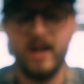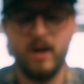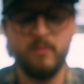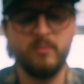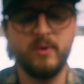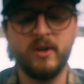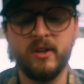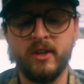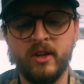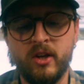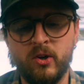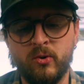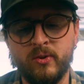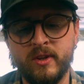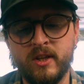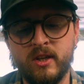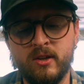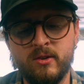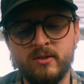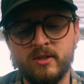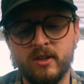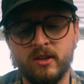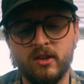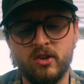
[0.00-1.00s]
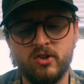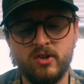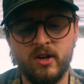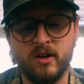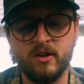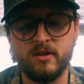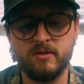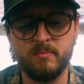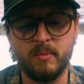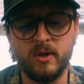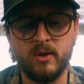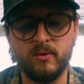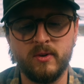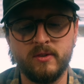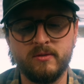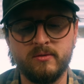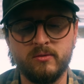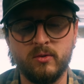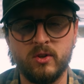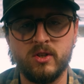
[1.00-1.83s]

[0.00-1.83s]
I'm really only using the shutter speed one,